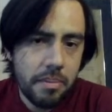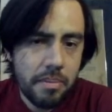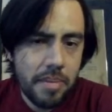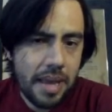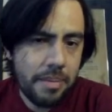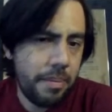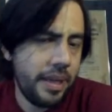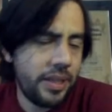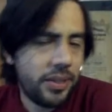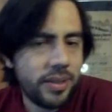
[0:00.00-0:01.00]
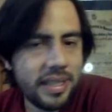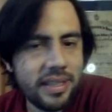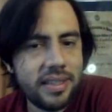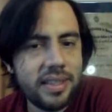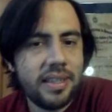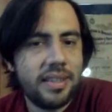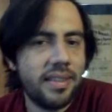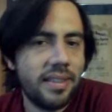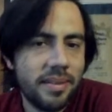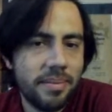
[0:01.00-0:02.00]
Maybe bishop
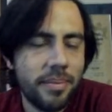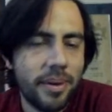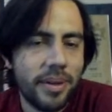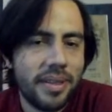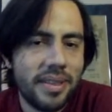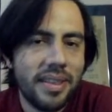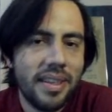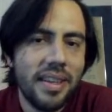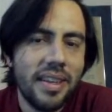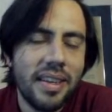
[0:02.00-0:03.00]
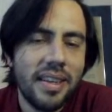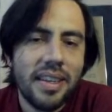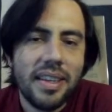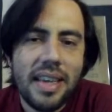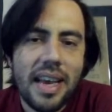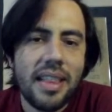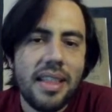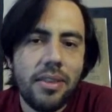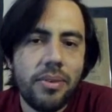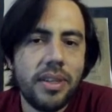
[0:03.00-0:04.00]
e6, but yeah,
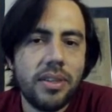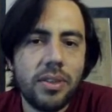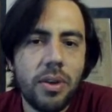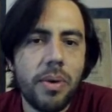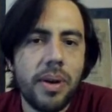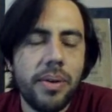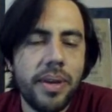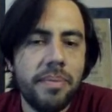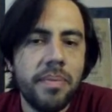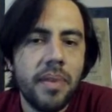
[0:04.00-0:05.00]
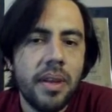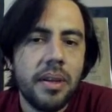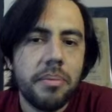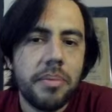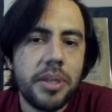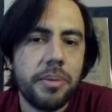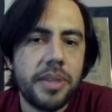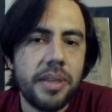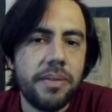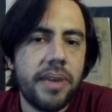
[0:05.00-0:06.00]
d3 is so annoying. Bishop
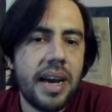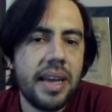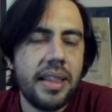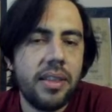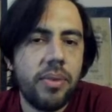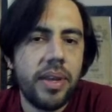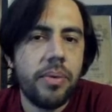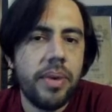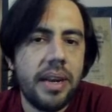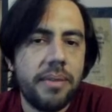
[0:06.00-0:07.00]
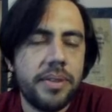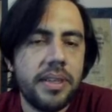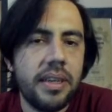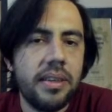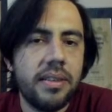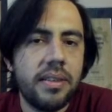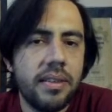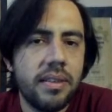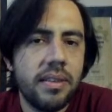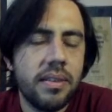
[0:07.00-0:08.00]
c5, d3, queen f6.